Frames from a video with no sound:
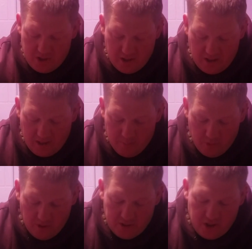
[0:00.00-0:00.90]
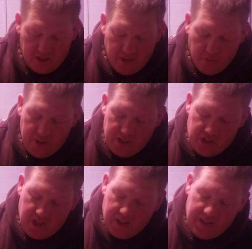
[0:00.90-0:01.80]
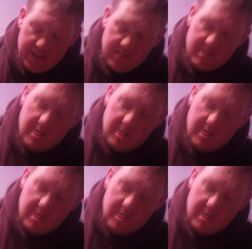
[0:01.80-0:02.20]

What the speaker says: that I'm really trying to reach is